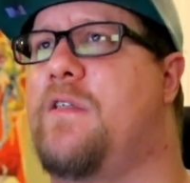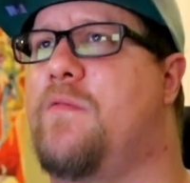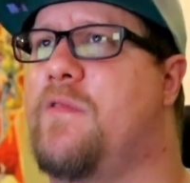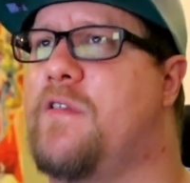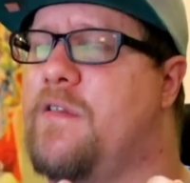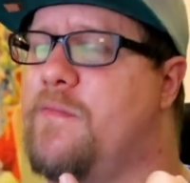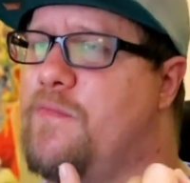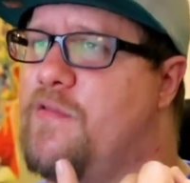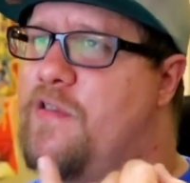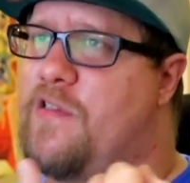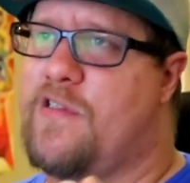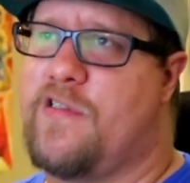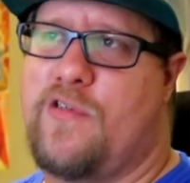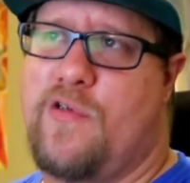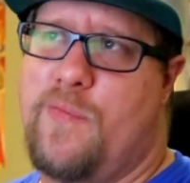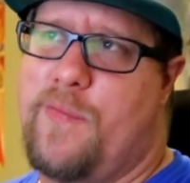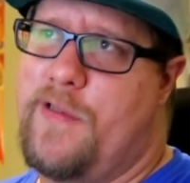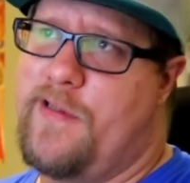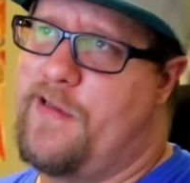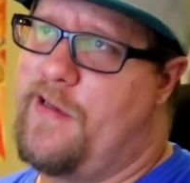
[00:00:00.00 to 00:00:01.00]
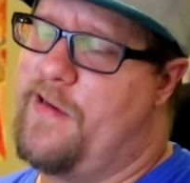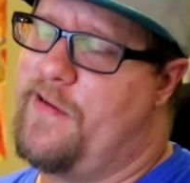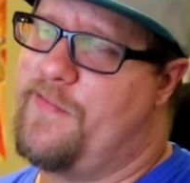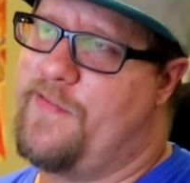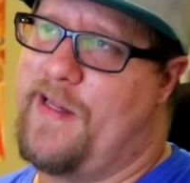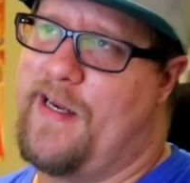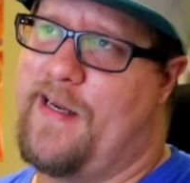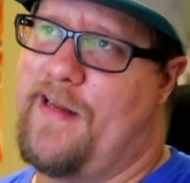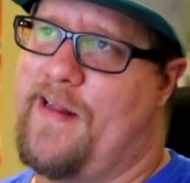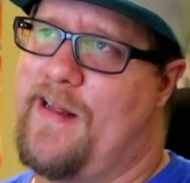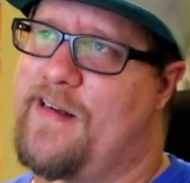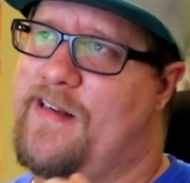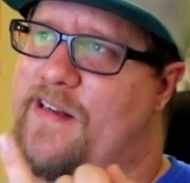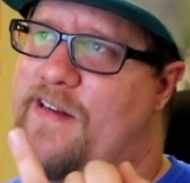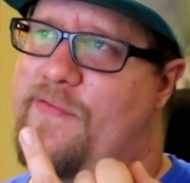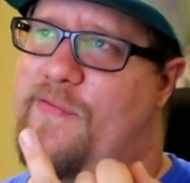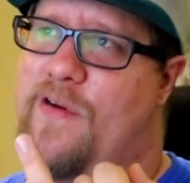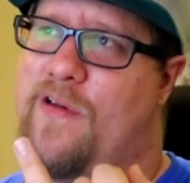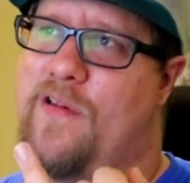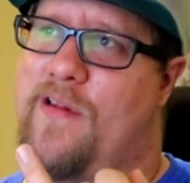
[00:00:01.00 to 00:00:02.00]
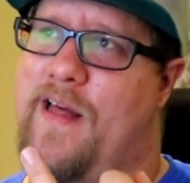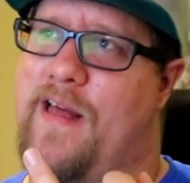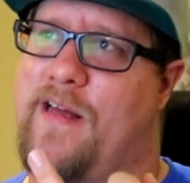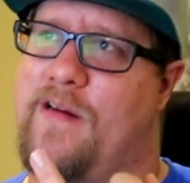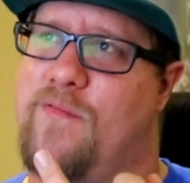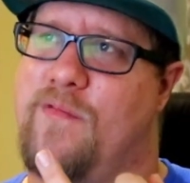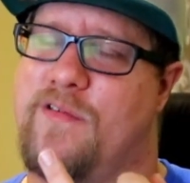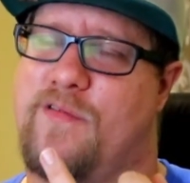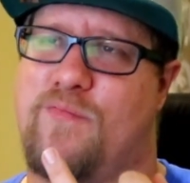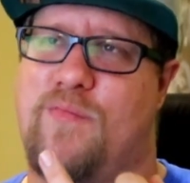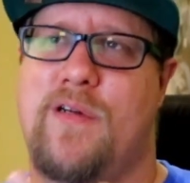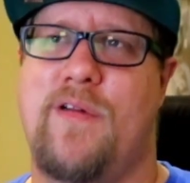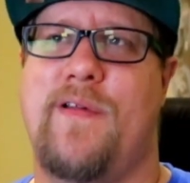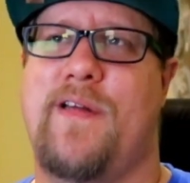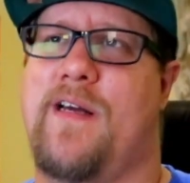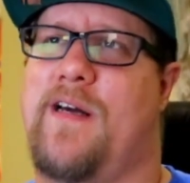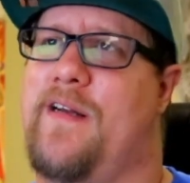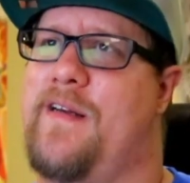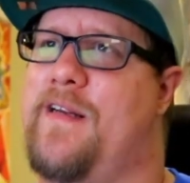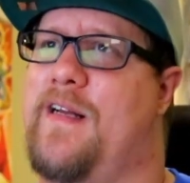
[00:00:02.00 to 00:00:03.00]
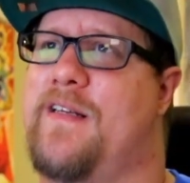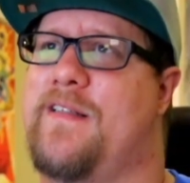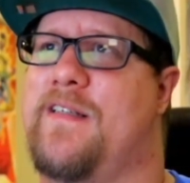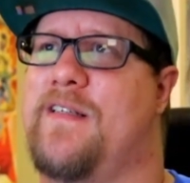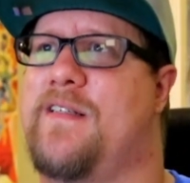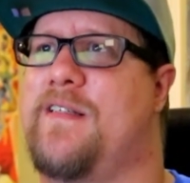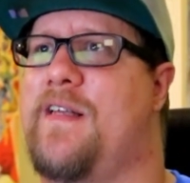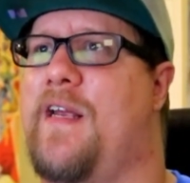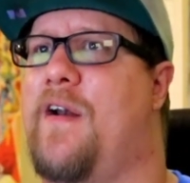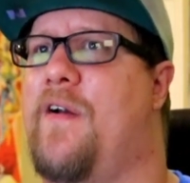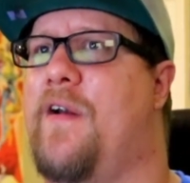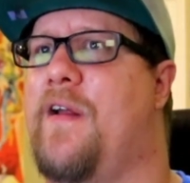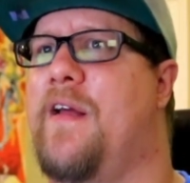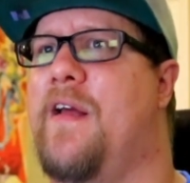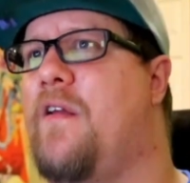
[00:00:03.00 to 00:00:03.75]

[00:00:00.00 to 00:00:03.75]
There was some stupid stuff that I just felt like was really unnecessary.